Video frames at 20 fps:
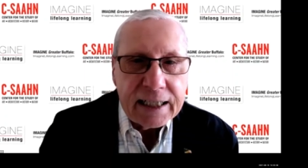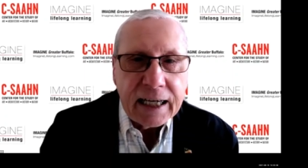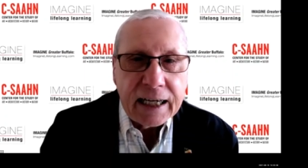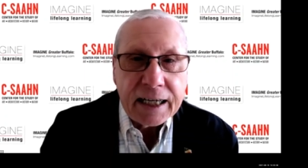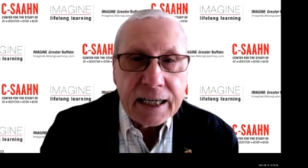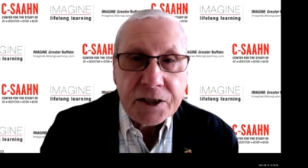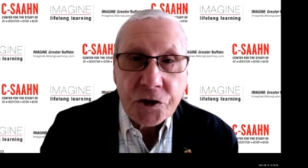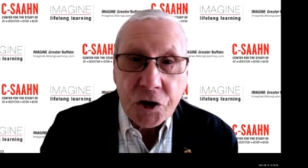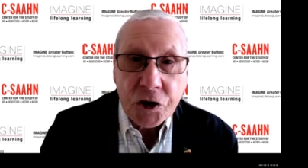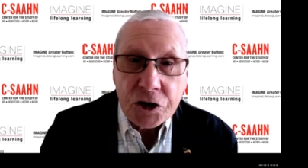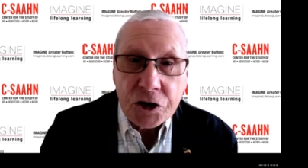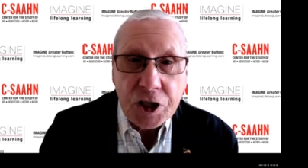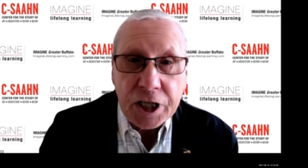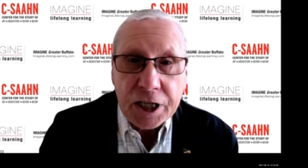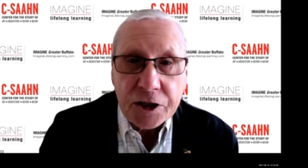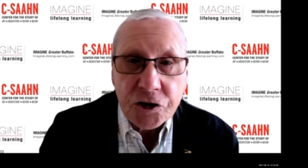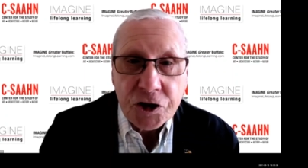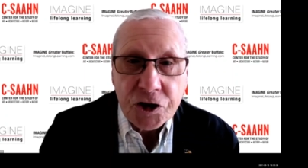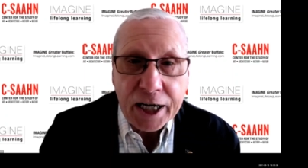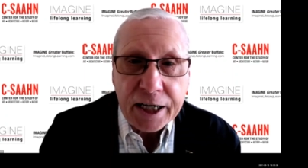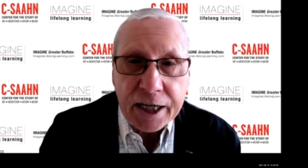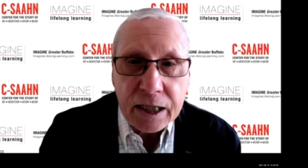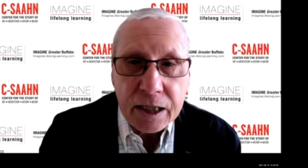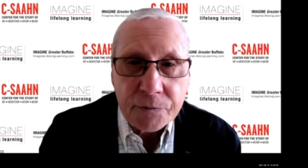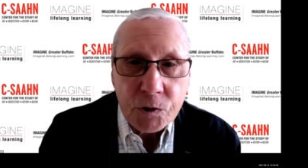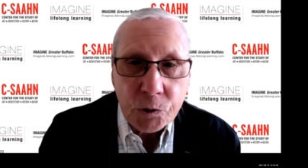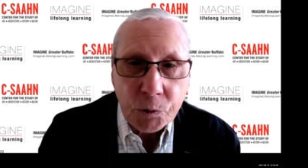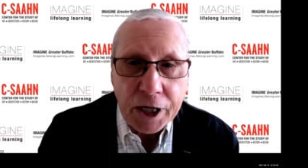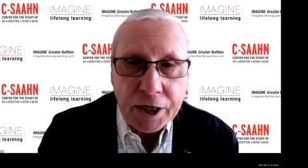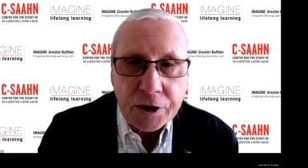Uh, she's the executive
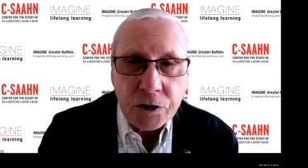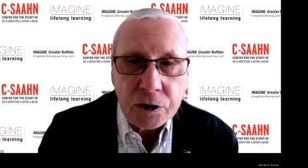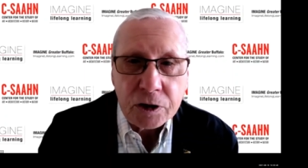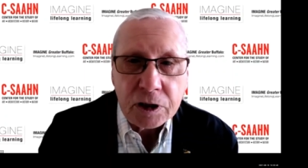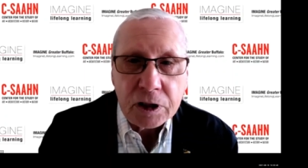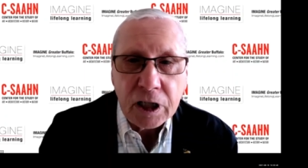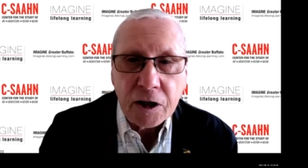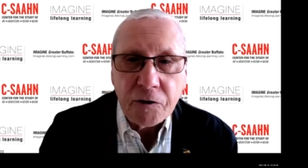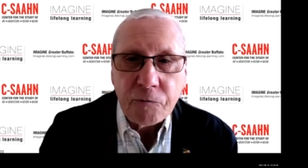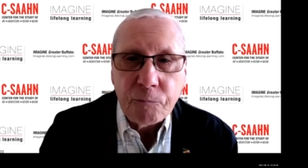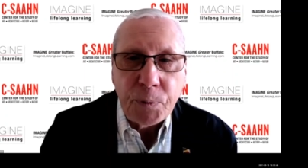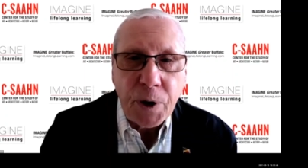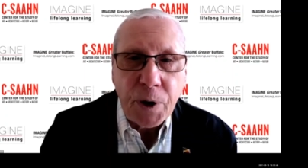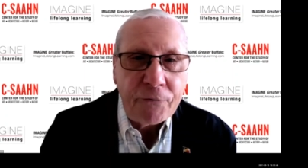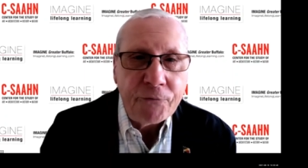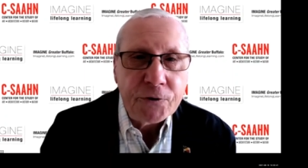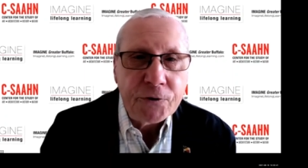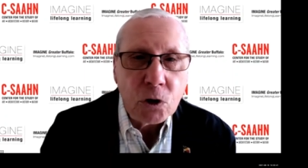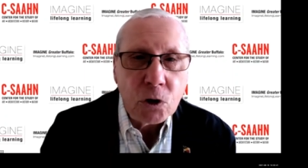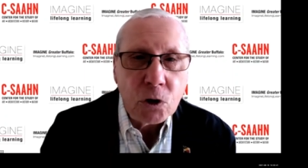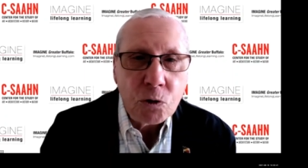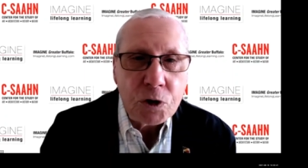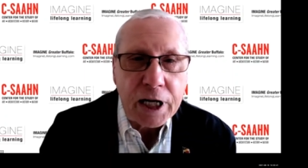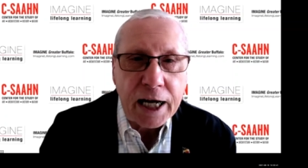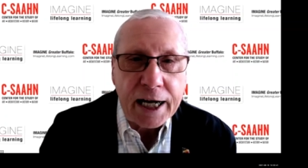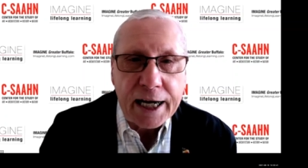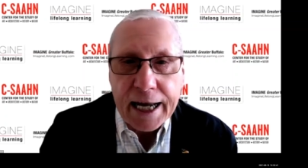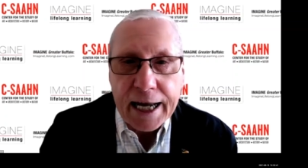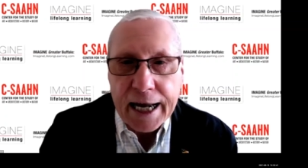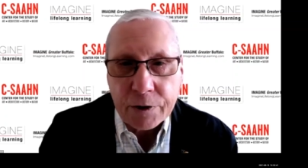director of Buffalo
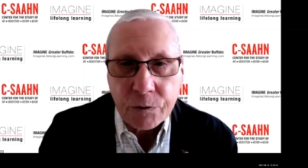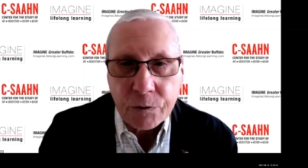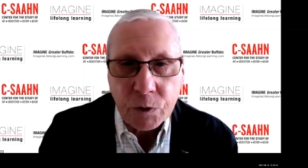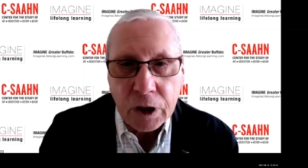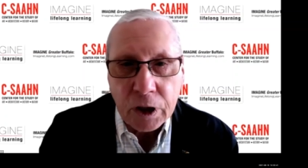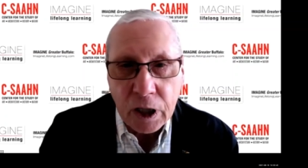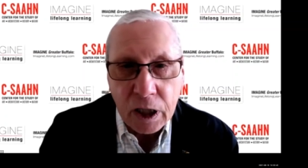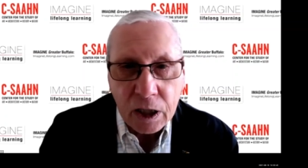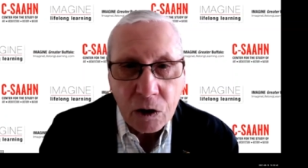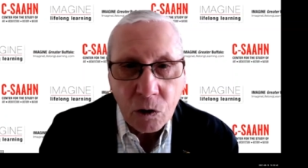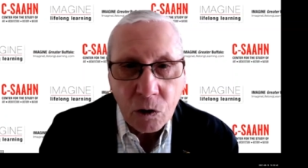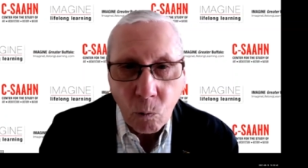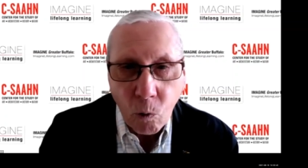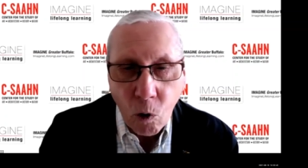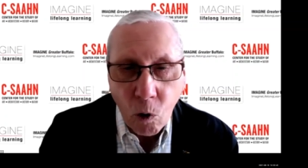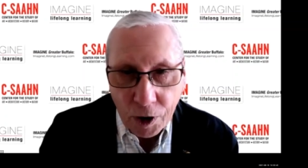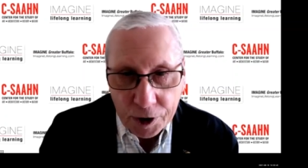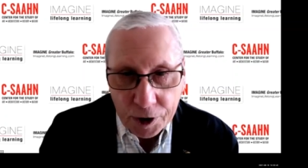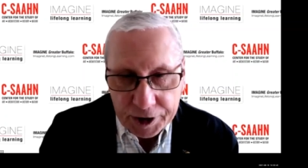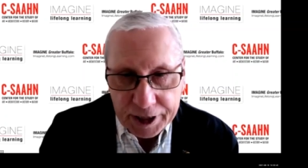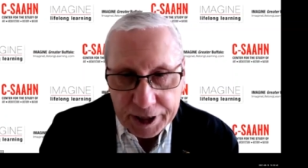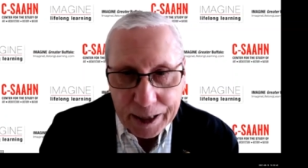Niagara Water,